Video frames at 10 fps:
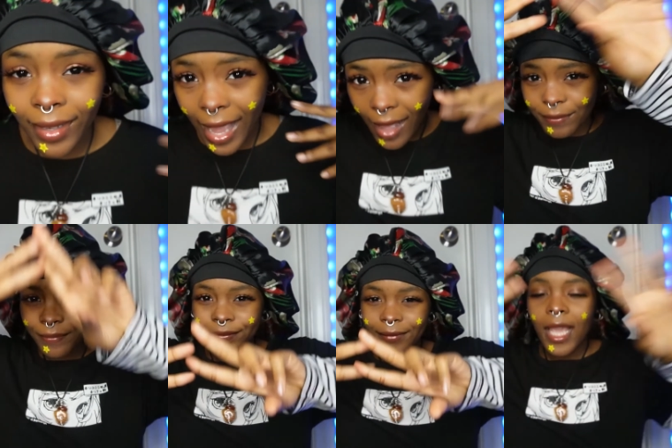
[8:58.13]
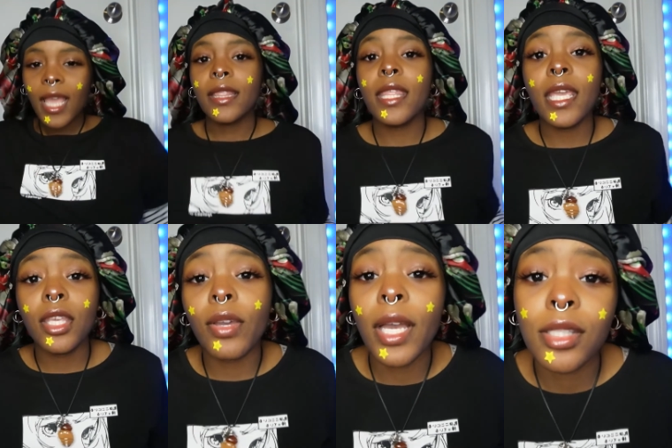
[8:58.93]
yeah
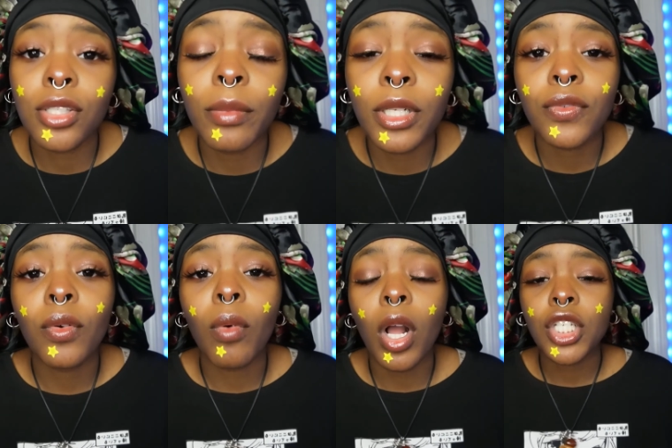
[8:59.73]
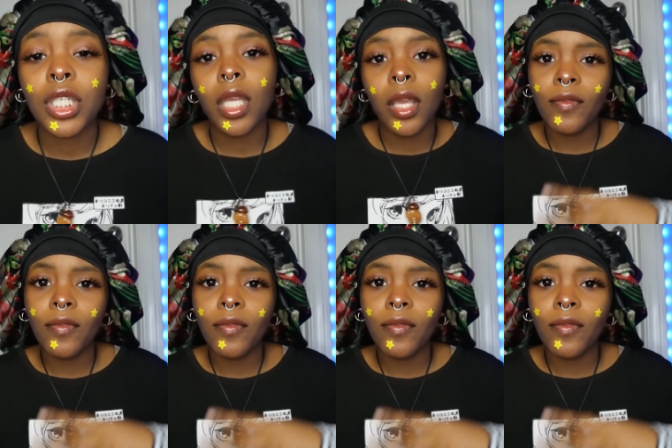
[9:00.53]
thank you guys so much for watching.